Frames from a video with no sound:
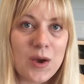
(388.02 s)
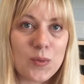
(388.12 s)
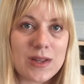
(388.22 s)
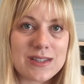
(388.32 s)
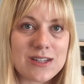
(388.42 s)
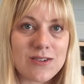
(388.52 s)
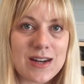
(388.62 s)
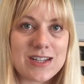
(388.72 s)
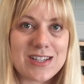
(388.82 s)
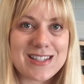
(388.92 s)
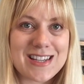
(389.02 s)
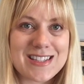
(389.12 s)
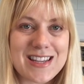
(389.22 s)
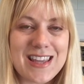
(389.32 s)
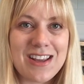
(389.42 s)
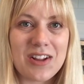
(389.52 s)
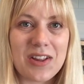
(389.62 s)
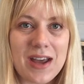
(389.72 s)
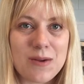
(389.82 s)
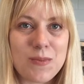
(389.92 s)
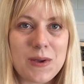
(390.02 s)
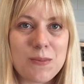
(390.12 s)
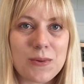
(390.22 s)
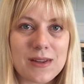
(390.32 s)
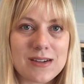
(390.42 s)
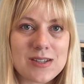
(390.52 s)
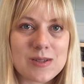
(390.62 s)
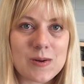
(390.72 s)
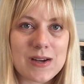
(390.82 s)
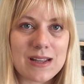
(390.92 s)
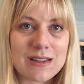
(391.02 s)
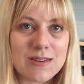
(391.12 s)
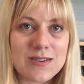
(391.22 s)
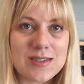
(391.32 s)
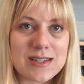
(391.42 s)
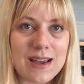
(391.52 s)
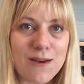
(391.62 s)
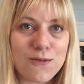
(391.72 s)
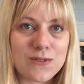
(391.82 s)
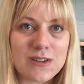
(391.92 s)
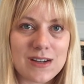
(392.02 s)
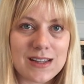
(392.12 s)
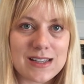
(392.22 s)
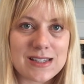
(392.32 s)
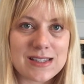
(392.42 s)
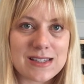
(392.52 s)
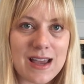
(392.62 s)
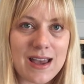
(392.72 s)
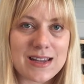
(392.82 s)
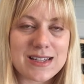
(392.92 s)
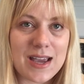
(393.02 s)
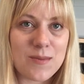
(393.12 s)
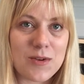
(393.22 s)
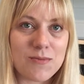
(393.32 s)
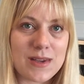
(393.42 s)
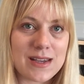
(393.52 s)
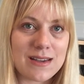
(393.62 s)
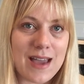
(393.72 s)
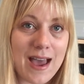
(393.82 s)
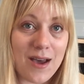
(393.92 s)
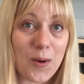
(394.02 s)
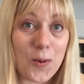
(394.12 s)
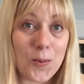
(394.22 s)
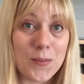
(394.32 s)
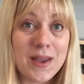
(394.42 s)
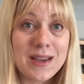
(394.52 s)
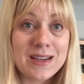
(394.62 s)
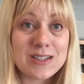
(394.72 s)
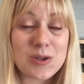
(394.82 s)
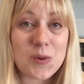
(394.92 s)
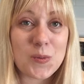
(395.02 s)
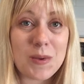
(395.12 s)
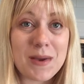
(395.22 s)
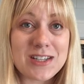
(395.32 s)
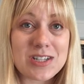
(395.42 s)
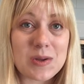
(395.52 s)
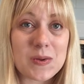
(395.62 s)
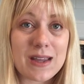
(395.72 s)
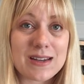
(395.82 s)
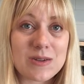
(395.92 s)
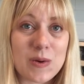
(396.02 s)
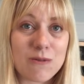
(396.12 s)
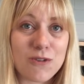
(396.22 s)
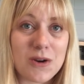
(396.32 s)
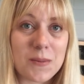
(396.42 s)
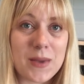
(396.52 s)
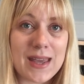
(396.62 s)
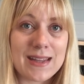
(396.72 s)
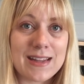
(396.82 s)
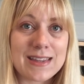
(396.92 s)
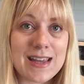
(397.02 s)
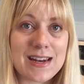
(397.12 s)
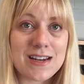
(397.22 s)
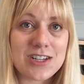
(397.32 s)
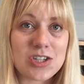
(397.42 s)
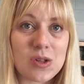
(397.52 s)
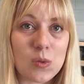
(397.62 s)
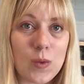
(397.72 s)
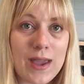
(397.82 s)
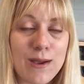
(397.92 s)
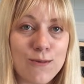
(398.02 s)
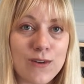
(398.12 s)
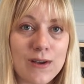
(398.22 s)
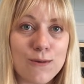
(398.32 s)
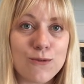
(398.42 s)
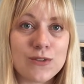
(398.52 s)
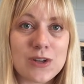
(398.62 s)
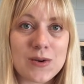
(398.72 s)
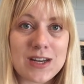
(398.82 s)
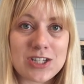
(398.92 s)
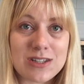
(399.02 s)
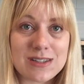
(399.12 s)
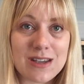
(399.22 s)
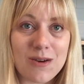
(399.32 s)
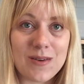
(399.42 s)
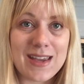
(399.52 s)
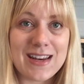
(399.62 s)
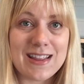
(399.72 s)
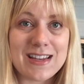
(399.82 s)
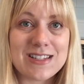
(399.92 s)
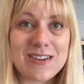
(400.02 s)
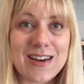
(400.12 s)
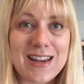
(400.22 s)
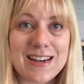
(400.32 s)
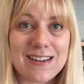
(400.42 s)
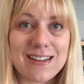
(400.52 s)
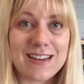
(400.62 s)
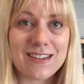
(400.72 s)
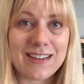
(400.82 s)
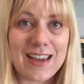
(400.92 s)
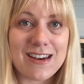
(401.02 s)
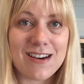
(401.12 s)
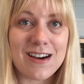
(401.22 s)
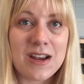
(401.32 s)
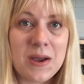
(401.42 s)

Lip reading: with donations, because I think a lot of people are sorting through stuff during this time of being at home. So we might just hold on to it for a bit and let that initial wave of donations go in and then donate it a little later.